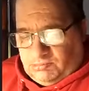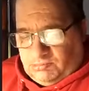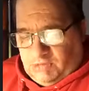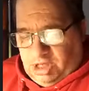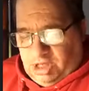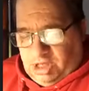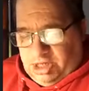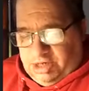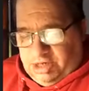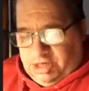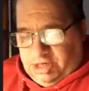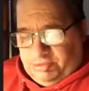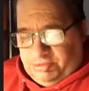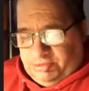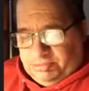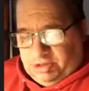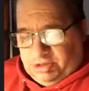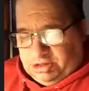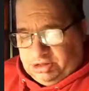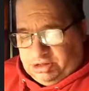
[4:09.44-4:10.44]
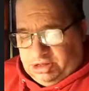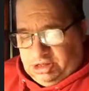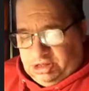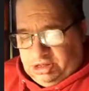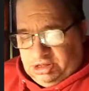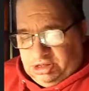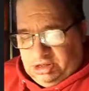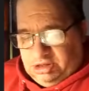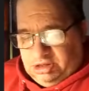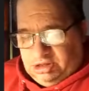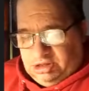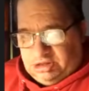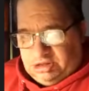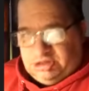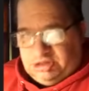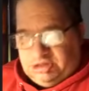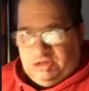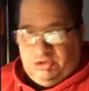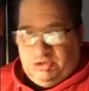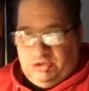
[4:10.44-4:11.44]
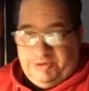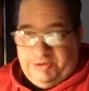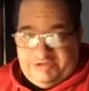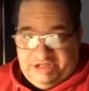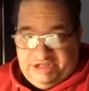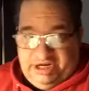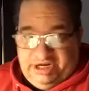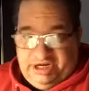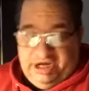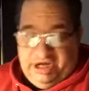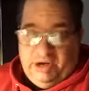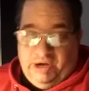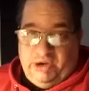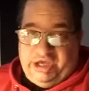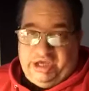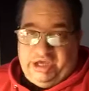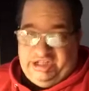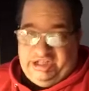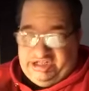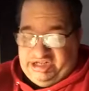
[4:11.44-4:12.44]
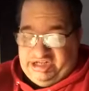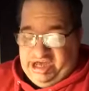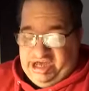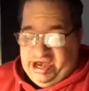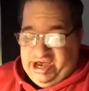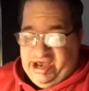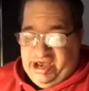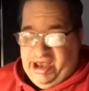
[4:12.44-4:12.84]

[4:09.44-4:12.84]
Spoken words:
And if I'm lucky to have seen it or get to see it,